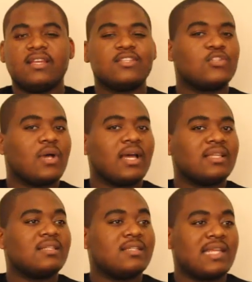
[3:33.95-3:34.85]
So
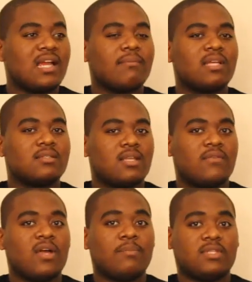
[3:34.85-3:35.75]
I doubted
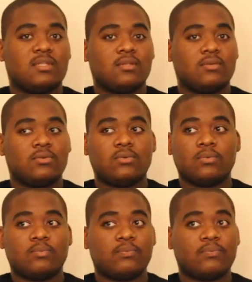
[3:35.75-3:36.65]
myself up until